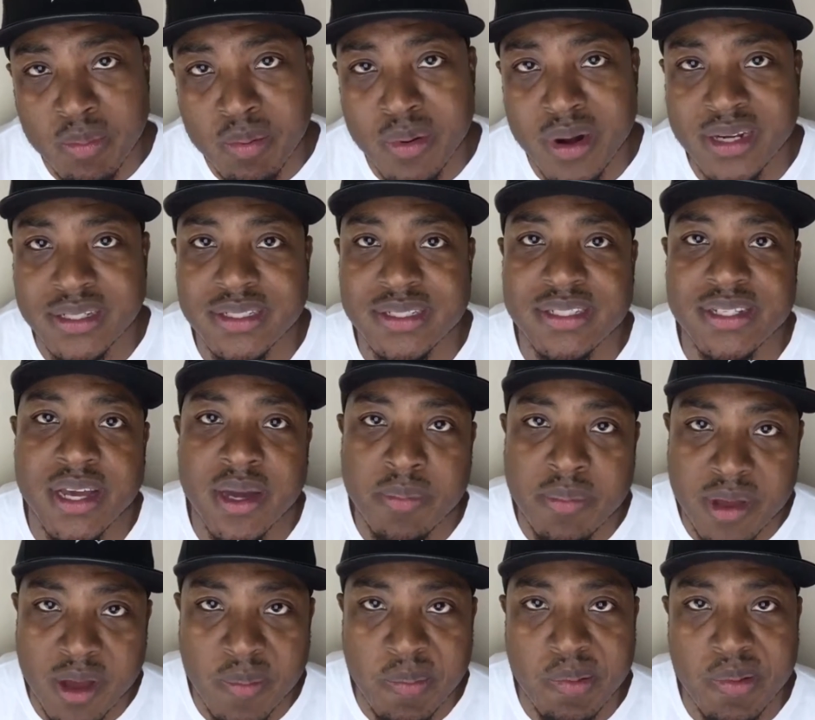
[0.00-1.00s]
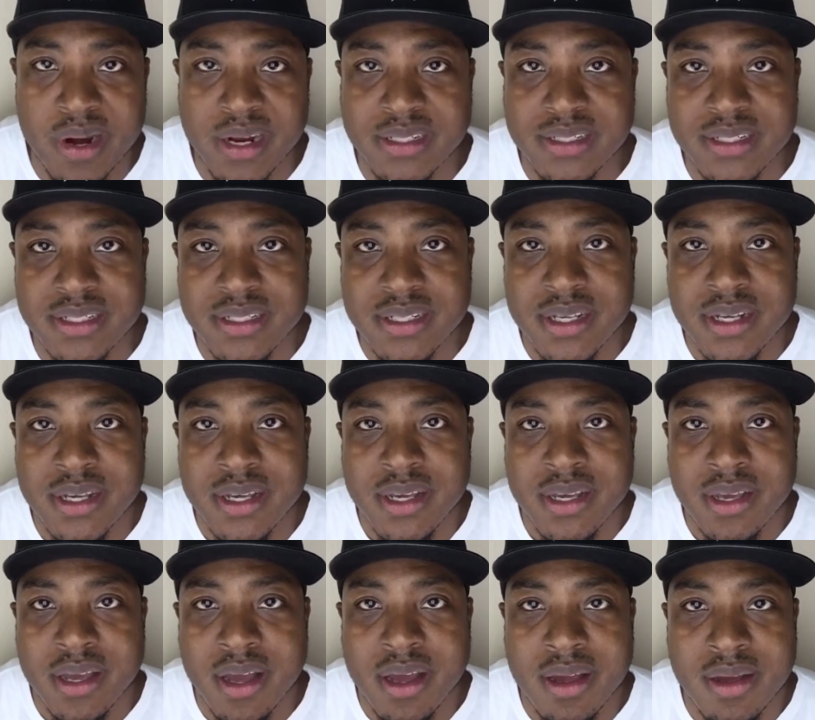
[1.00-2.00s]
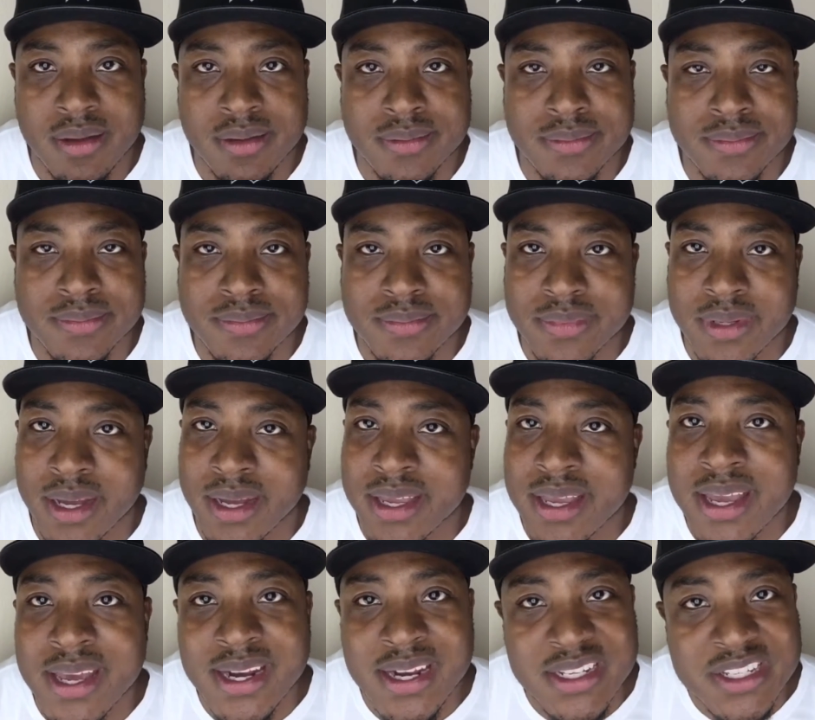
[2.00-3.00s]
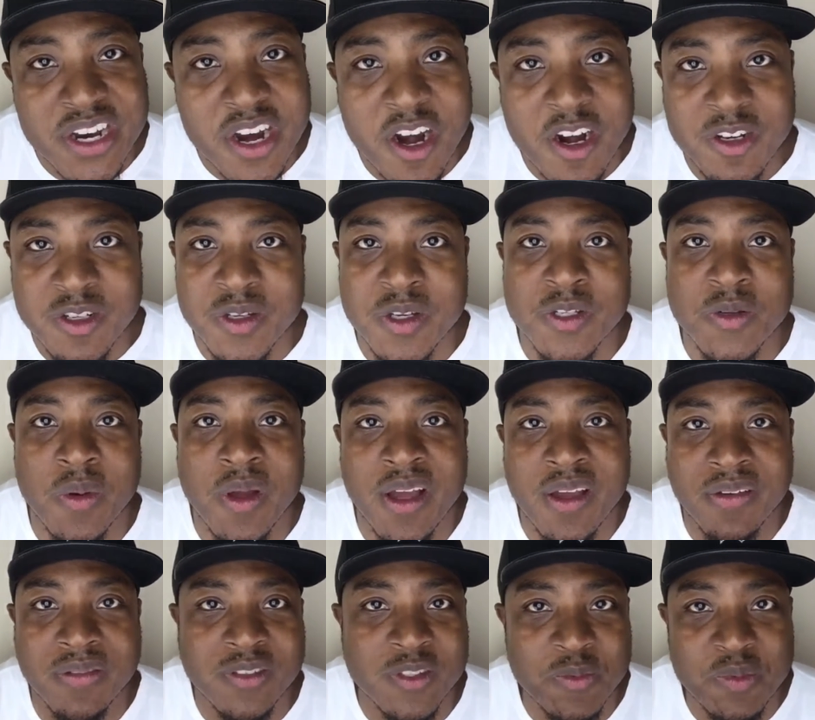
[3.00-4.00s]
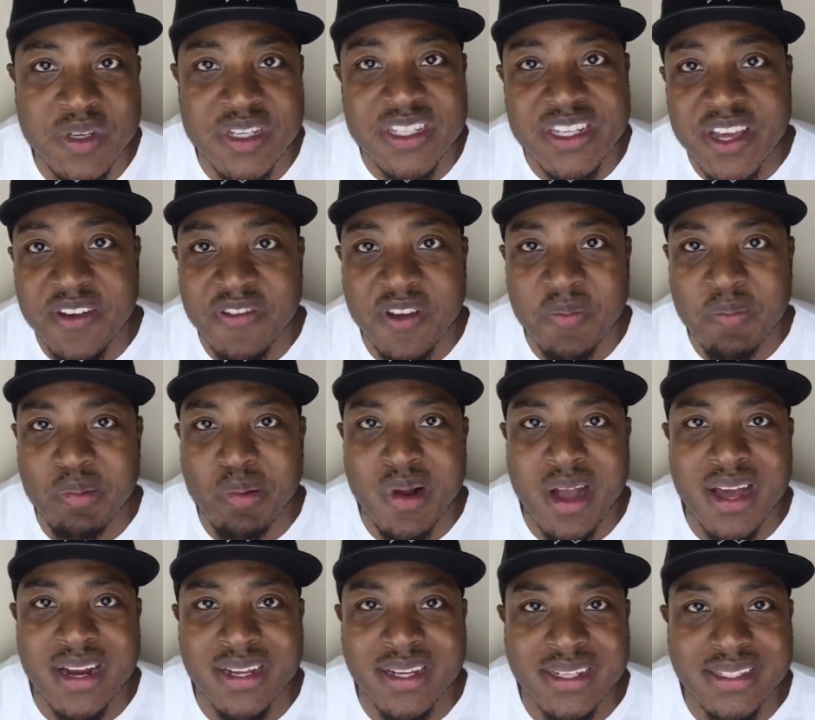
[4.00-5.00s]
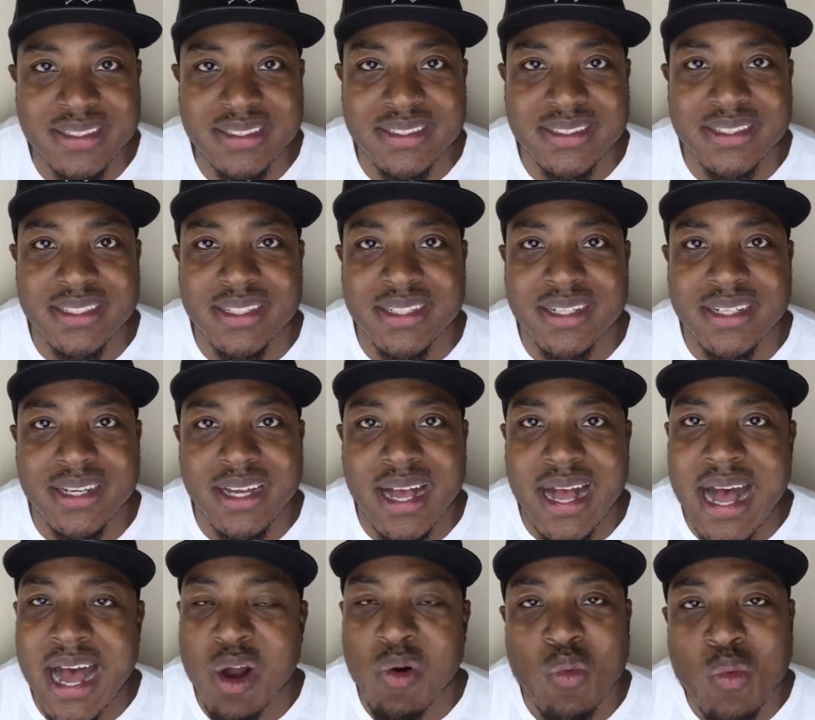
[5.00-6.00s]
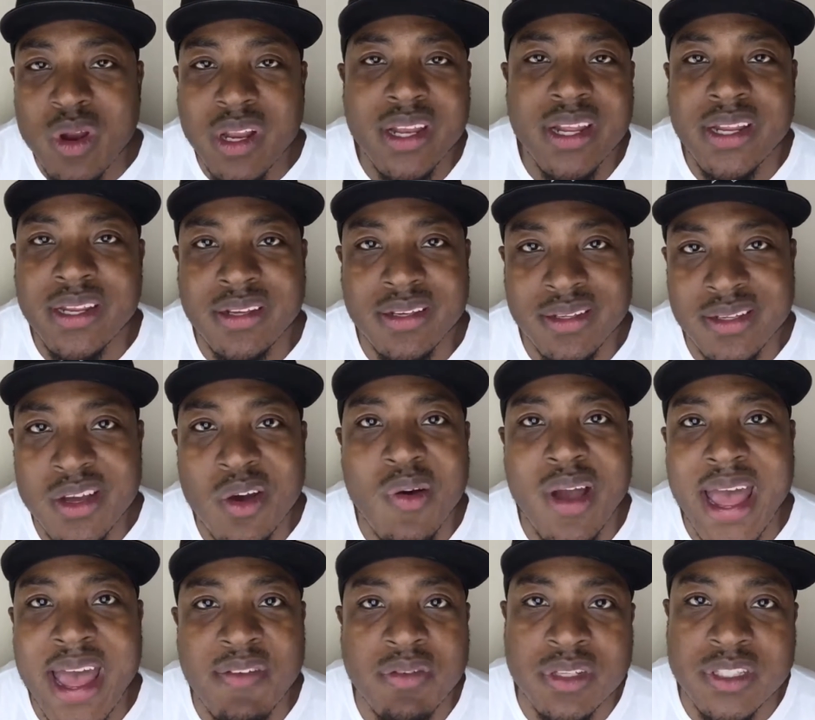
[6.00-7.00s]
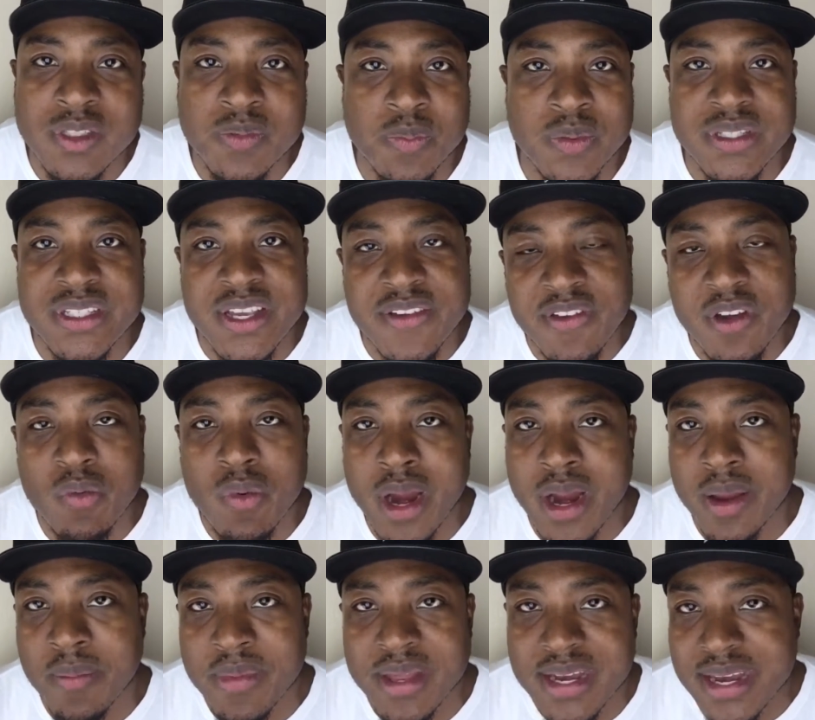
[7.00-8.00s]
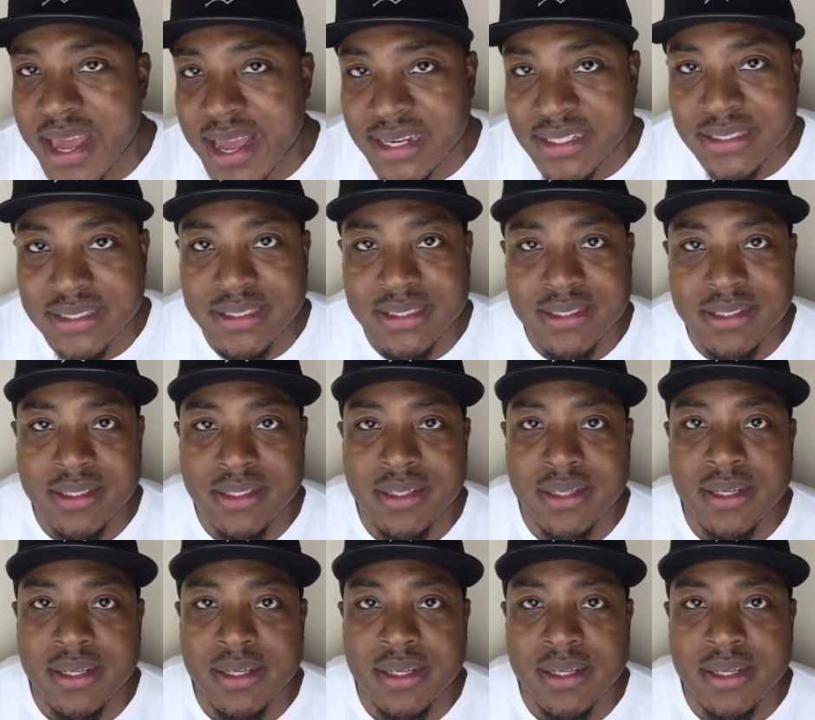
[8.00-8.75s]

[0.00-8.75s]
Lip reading: presses, dumbbell presses. Again, in terms of specific products, I really don't have a specific recommendation.